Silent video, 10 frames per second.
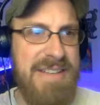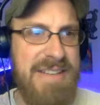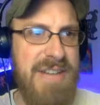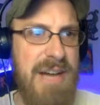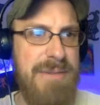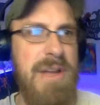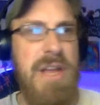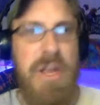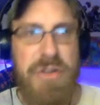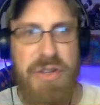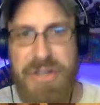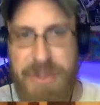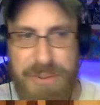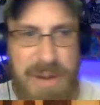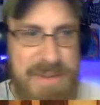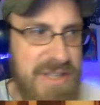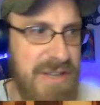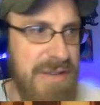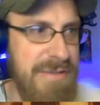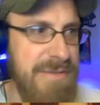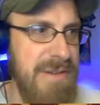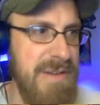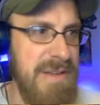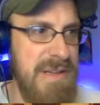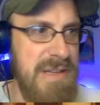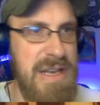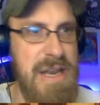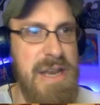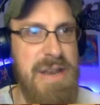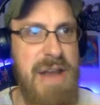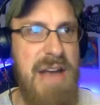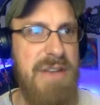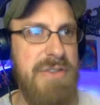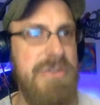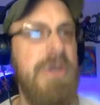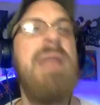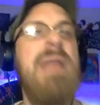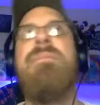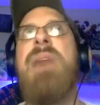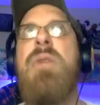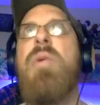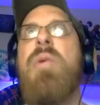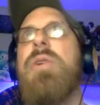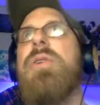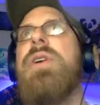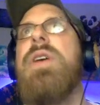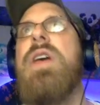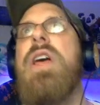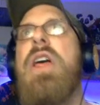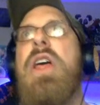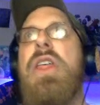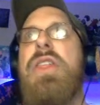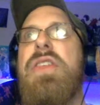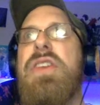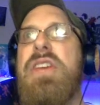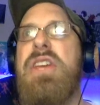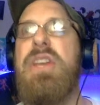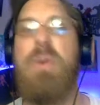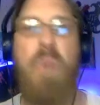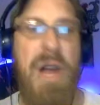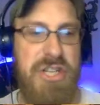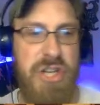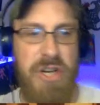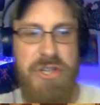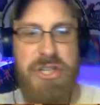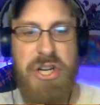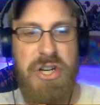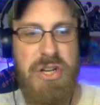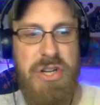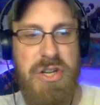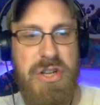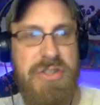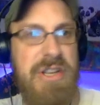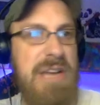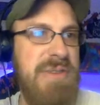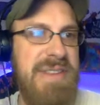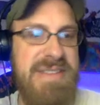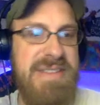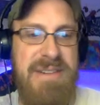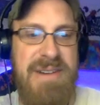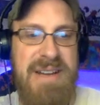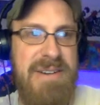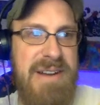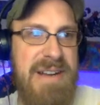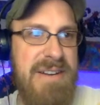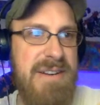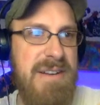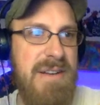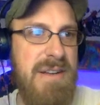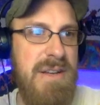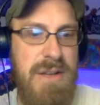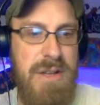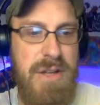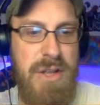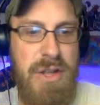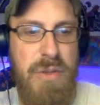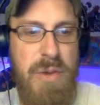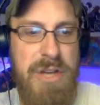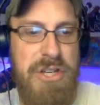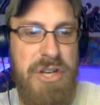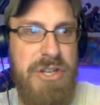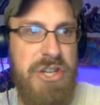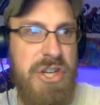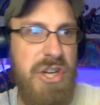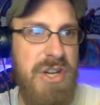stuff. So the premise of in my world, the white church. So I'll just write this down right here. The white church,